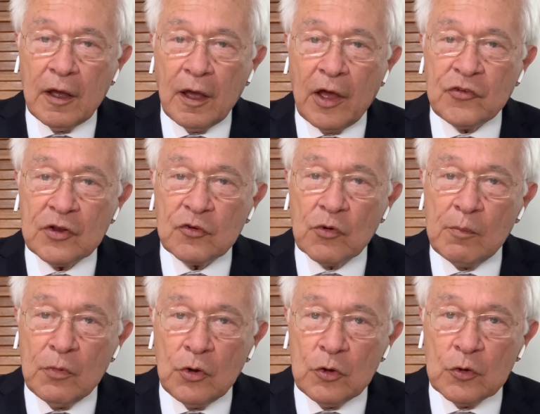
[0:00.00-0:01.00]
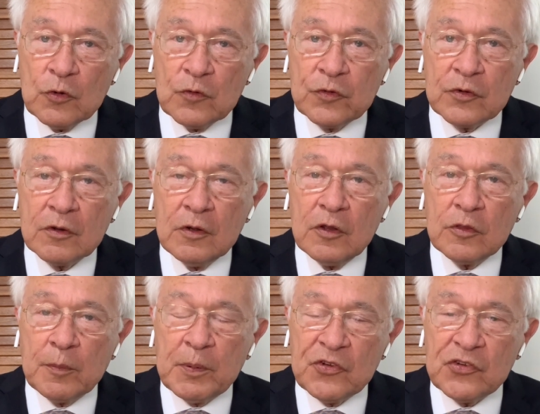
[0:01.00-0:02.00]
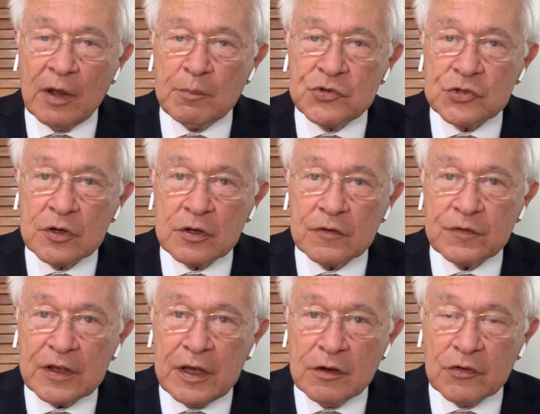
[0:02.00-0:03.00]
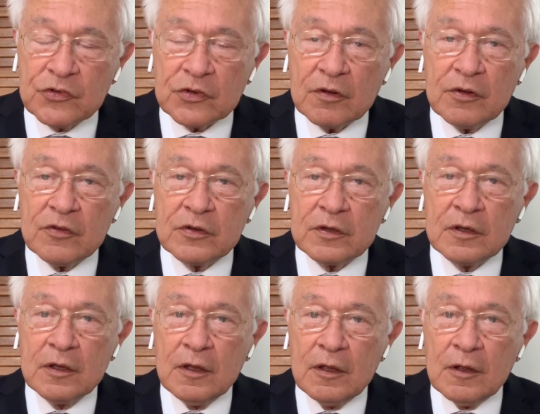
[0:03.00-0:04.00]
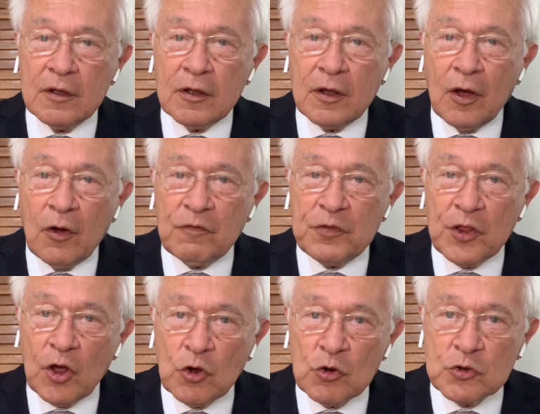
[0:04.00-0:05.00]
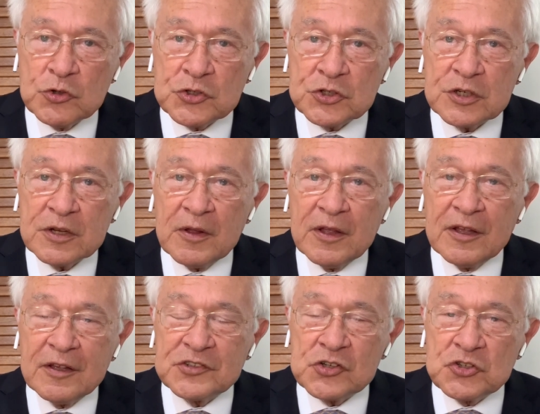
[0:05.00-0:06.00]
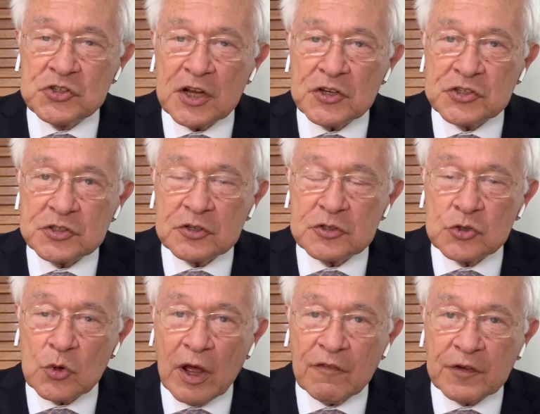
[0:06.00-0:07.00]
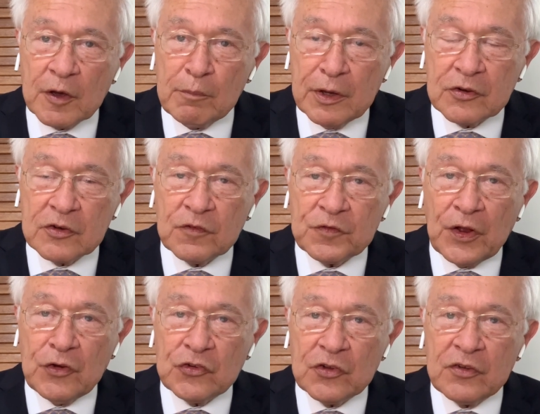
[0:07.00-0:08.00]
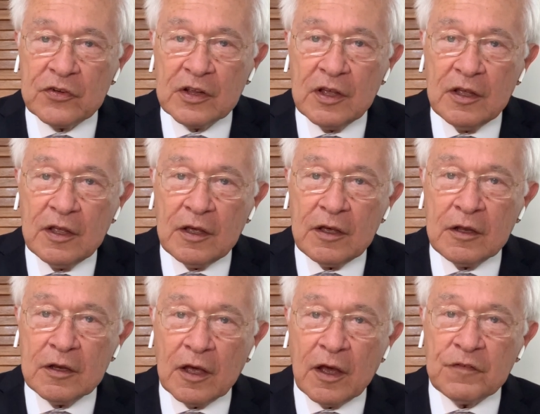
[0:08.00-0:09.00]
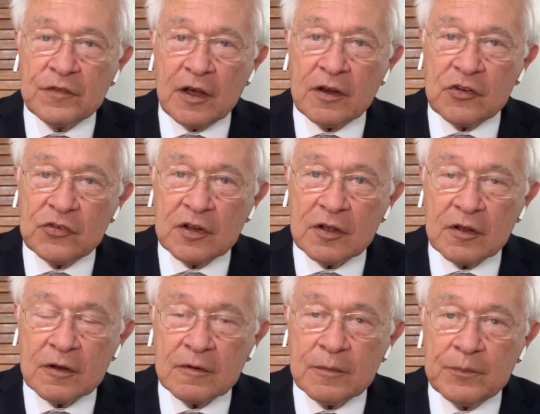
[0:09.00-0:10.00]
as it removed the presumption of innocence of those suggested to have committed offences in Afghanistan.